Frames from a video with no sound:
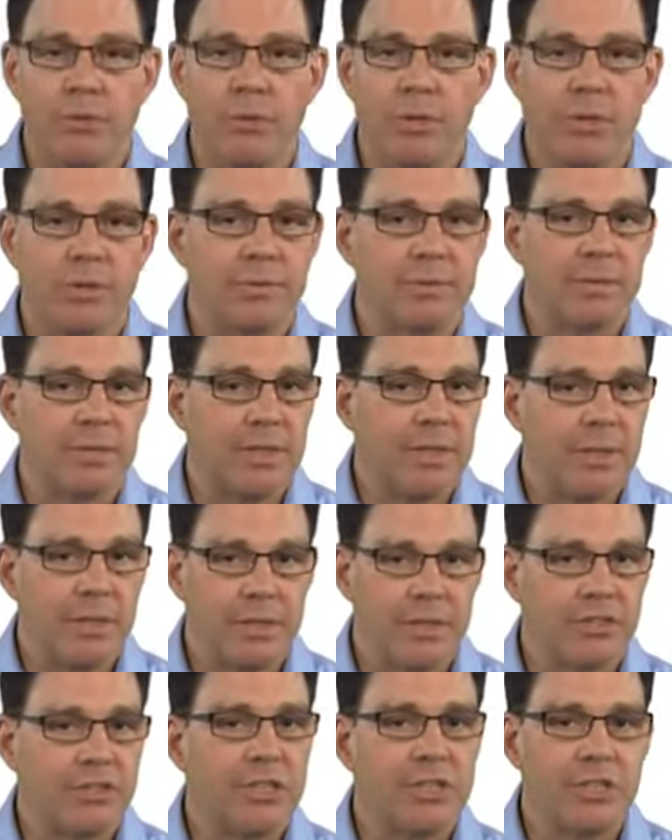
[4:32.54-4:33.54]
tool
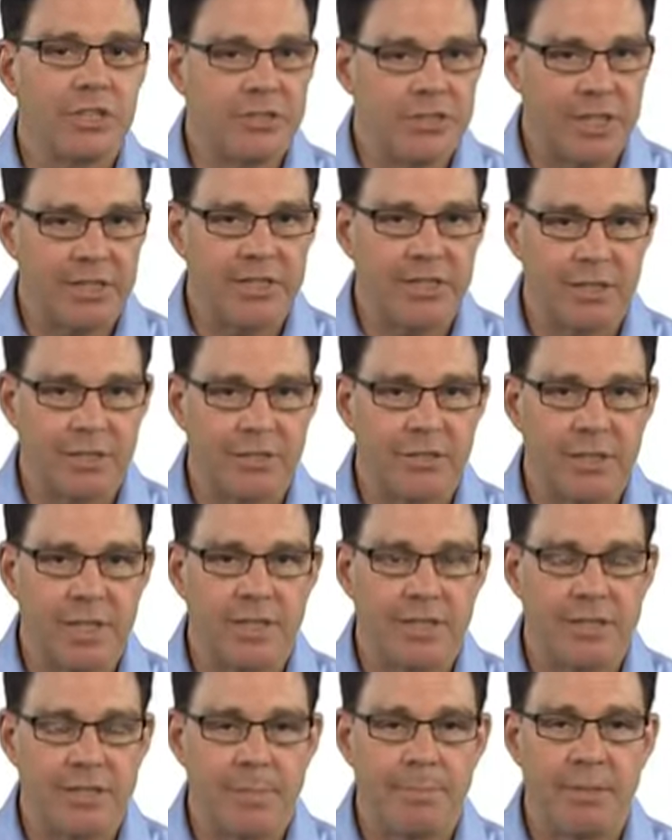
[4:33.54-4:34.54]
than just adjusting
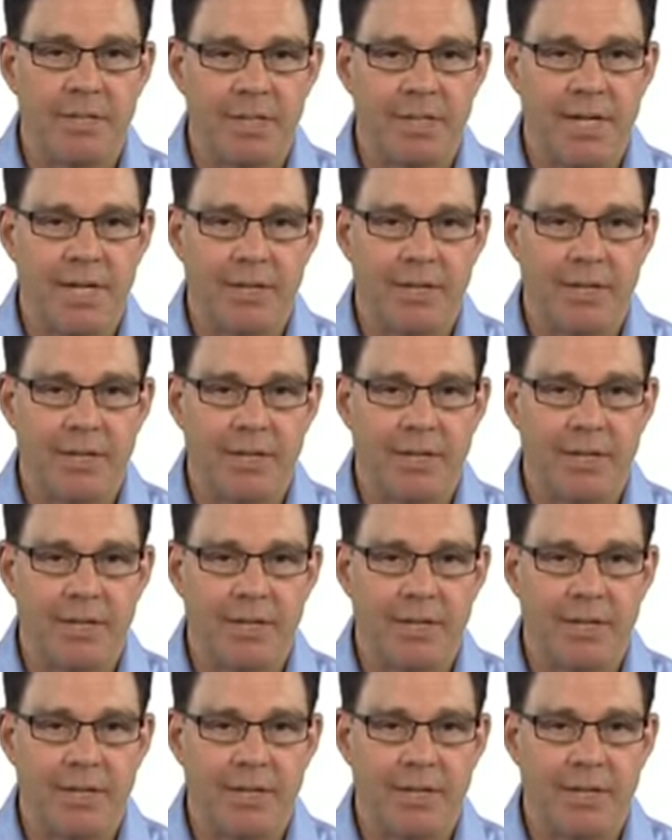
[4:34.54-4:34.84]
trends up and